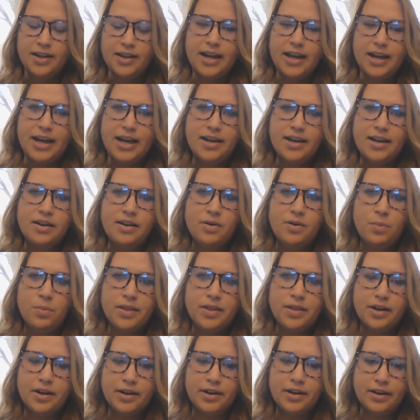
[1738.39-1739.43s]
And
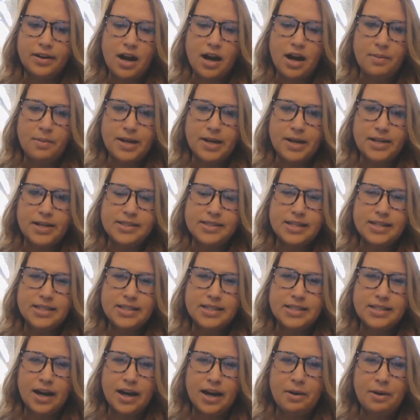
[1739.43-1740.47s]
with ergonomics,
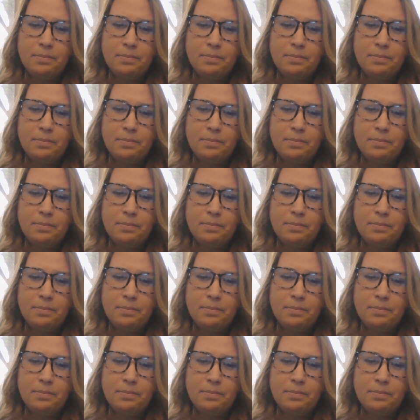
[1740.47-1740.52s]
it's not